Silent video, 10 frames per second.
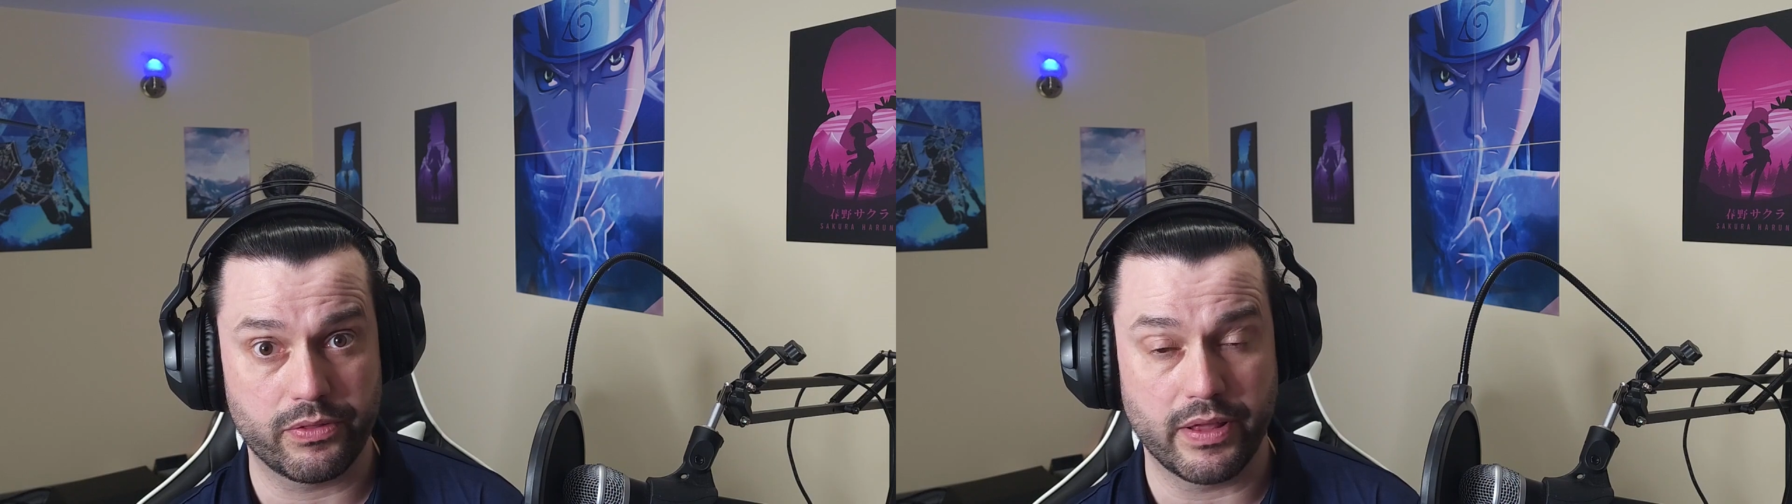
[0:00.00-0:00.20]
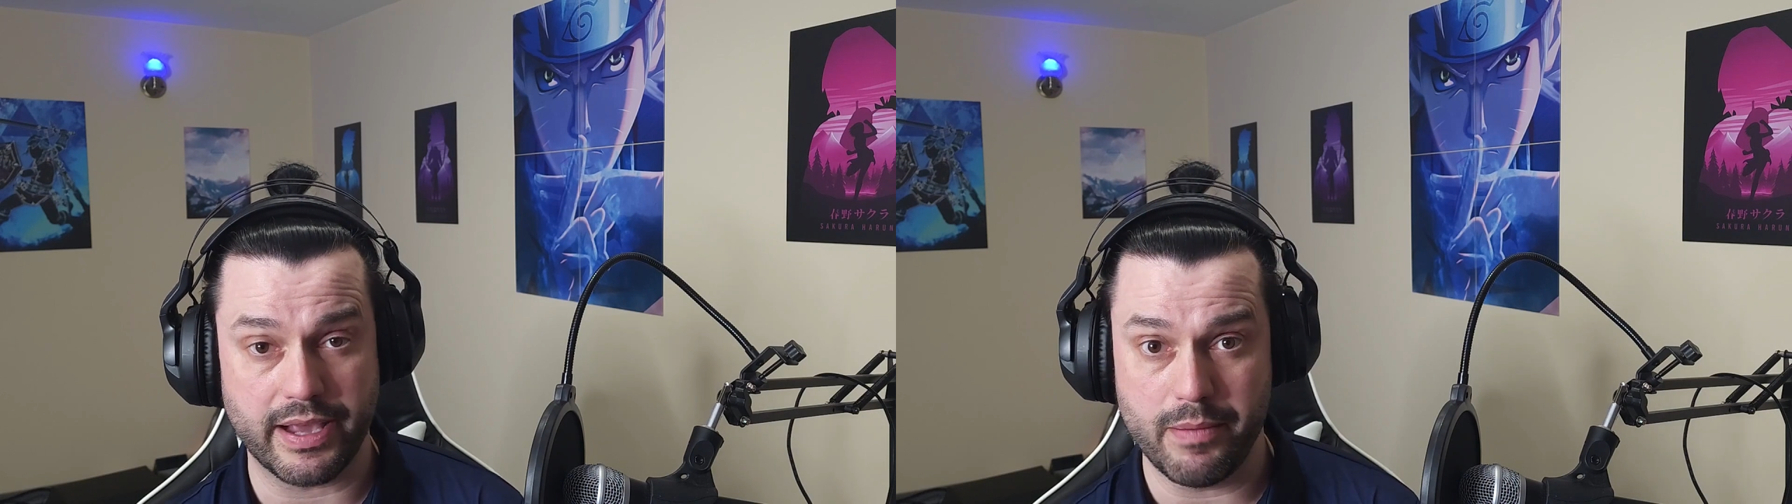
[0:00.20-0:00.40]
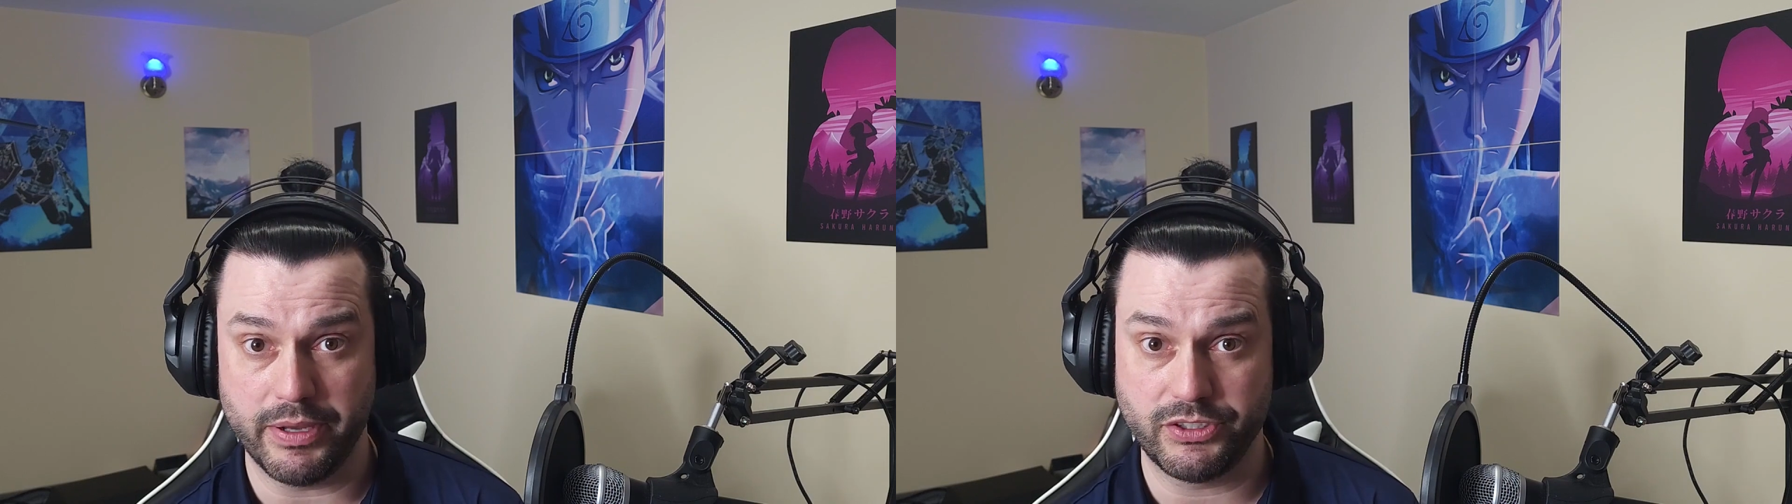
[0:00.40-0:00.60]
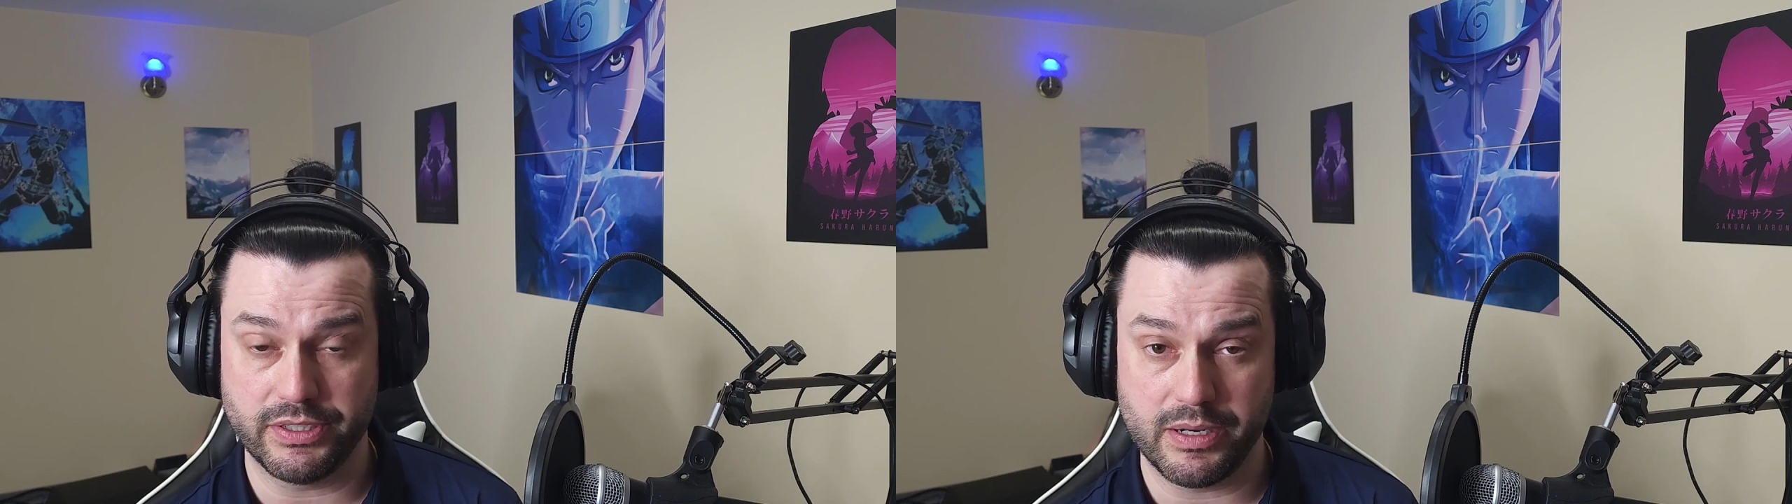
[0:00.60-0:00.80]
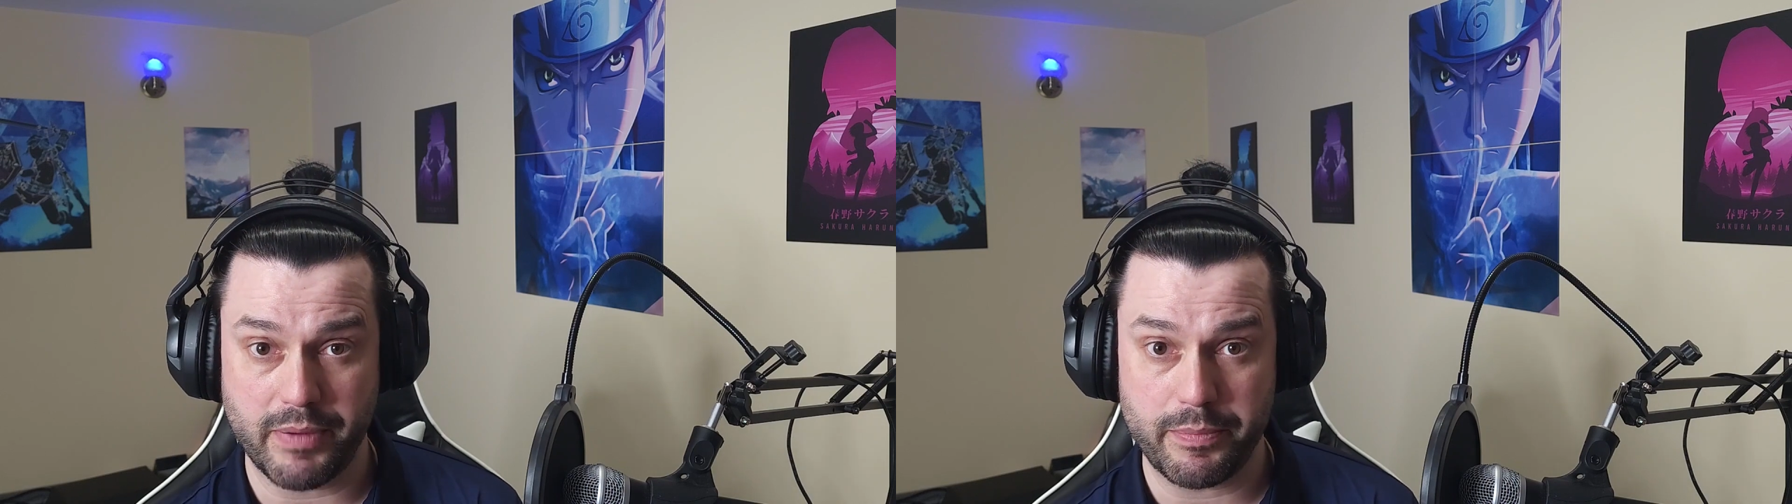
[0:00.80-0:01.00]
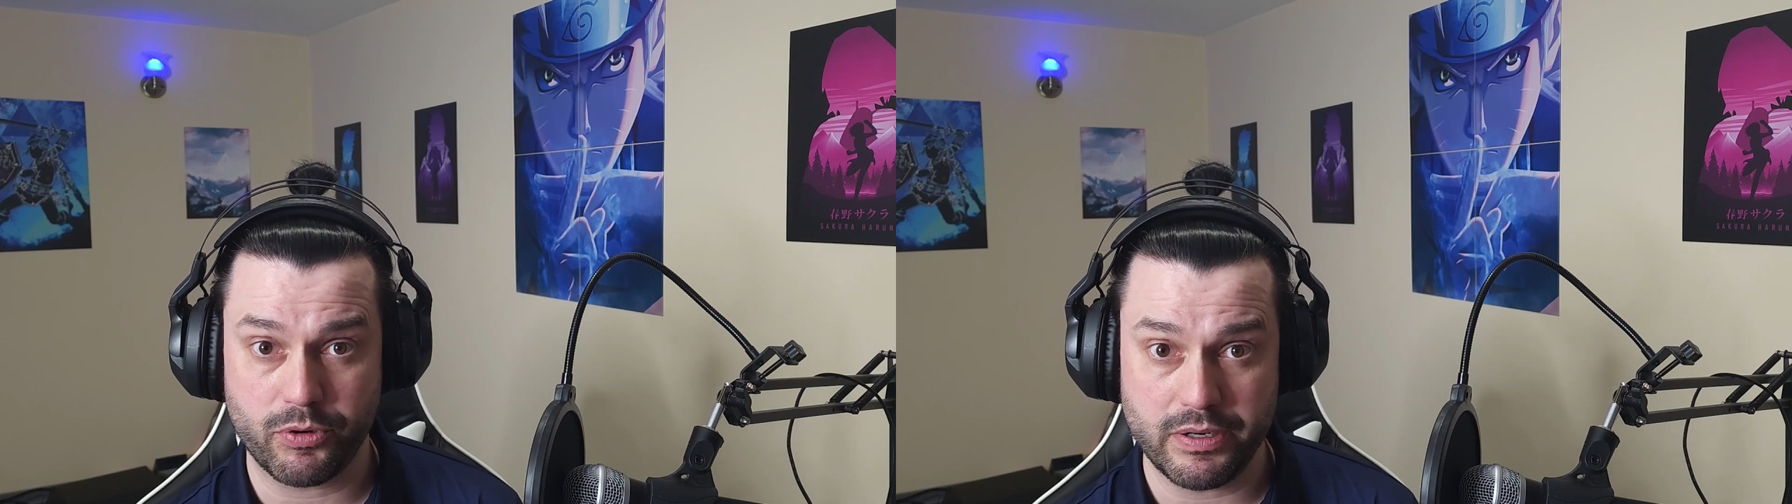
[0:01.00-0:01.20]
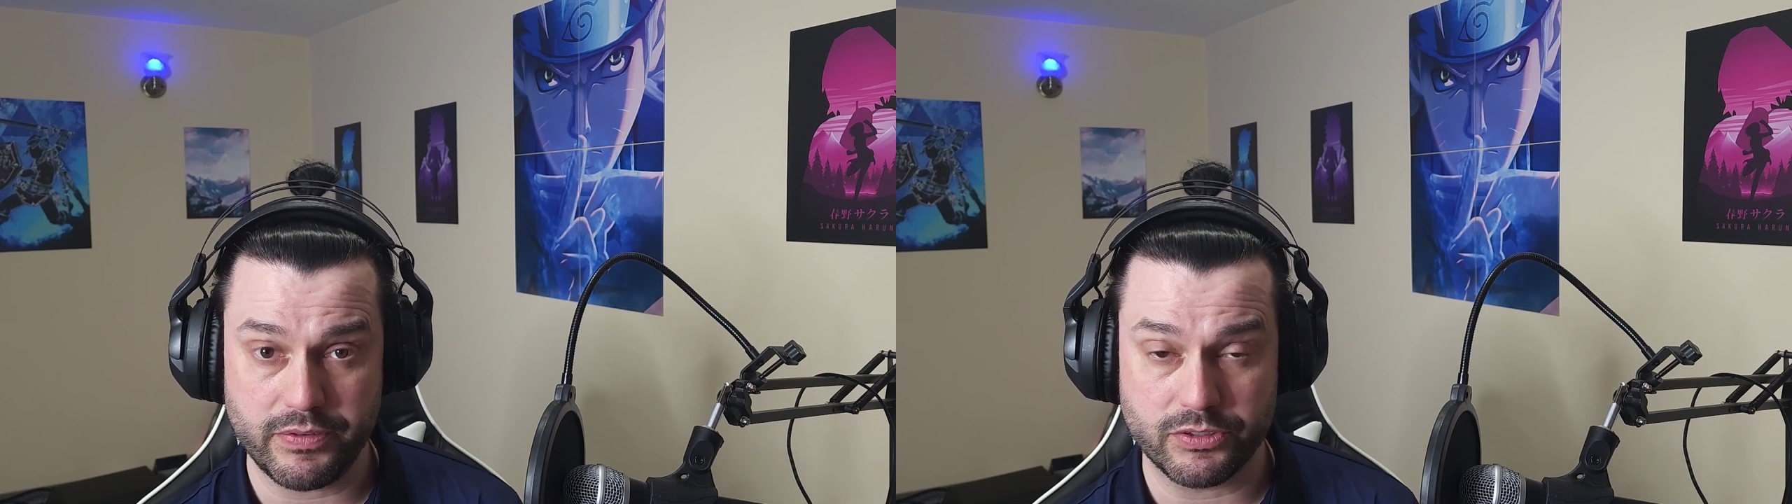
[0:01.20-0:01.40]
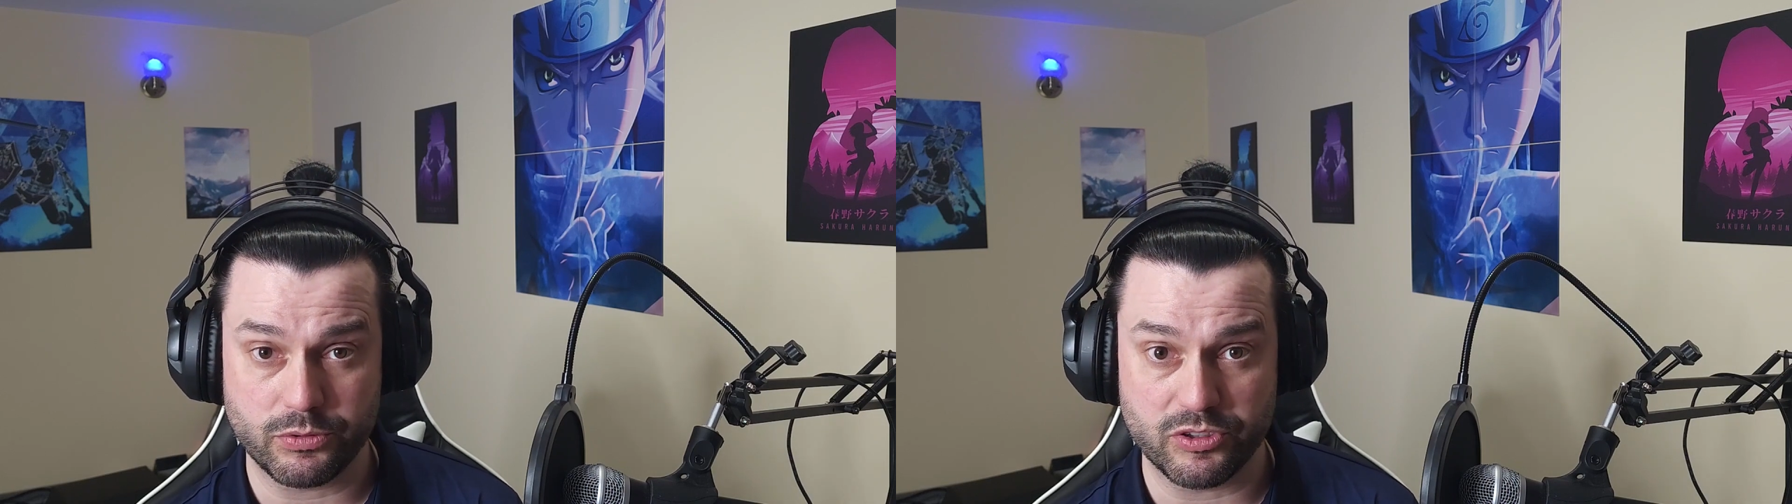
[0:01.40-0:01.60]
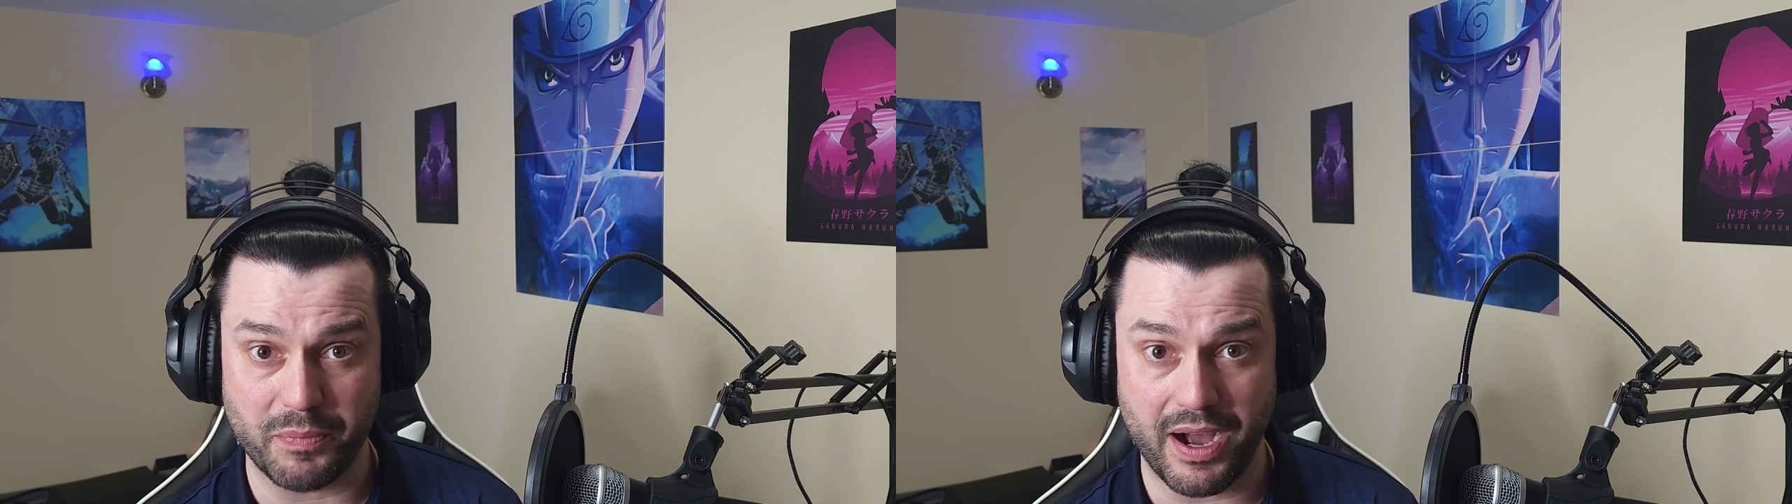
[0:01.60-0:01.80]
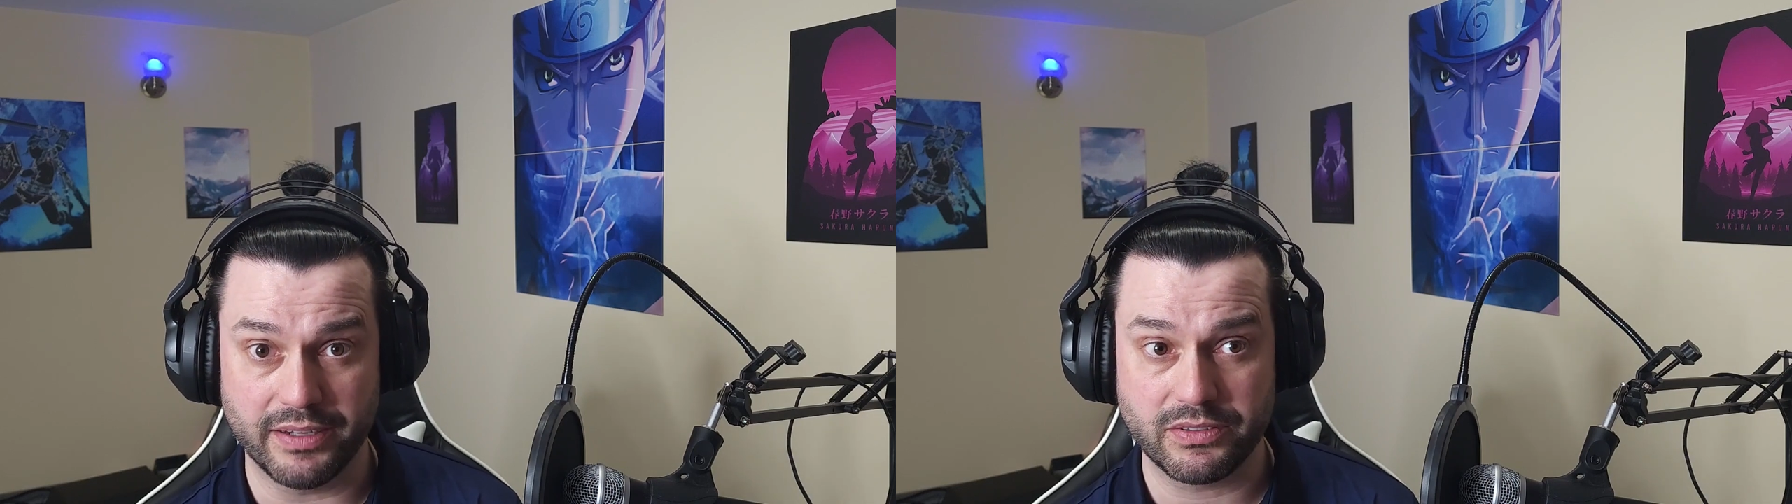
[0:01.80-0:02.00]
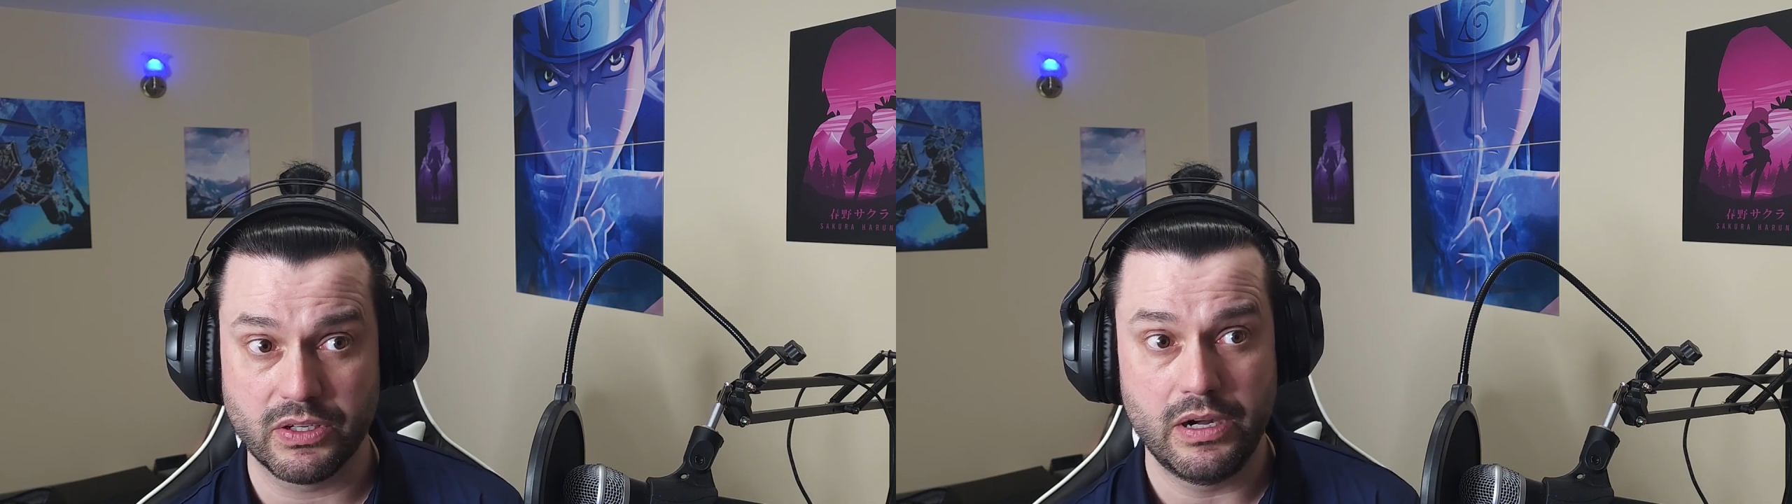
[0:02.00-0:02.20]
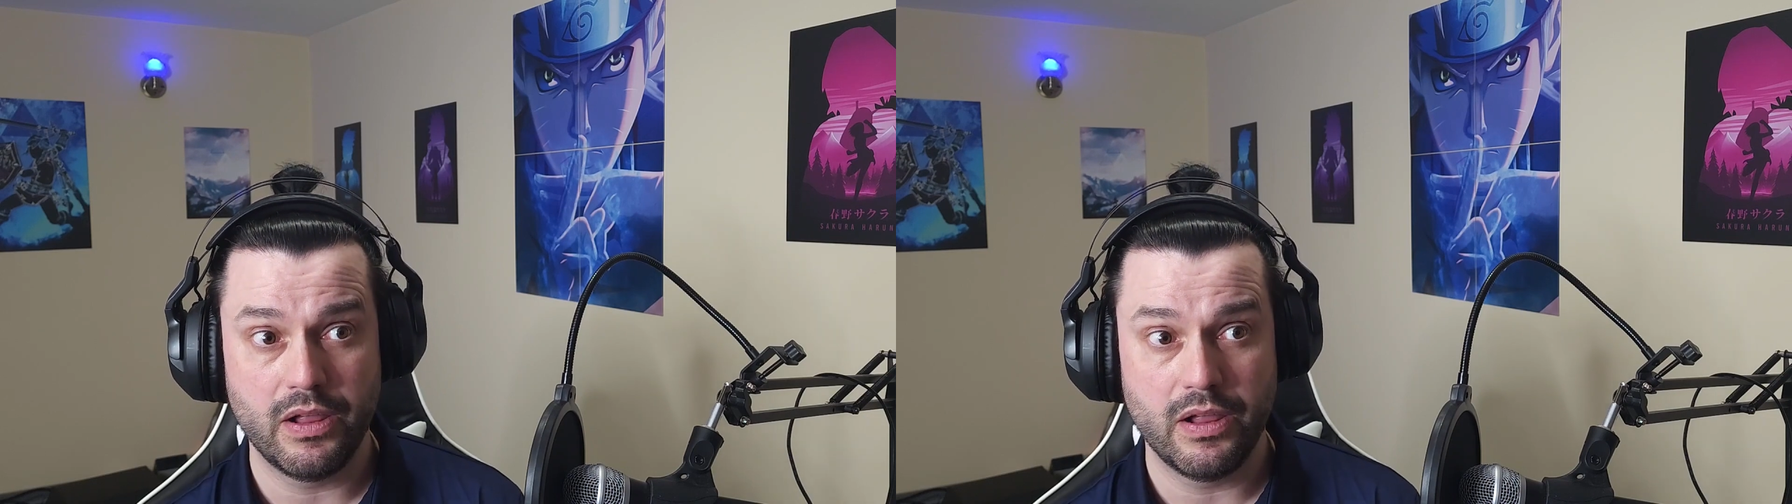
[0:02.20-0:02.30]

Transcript: like I mentioned in my previous response,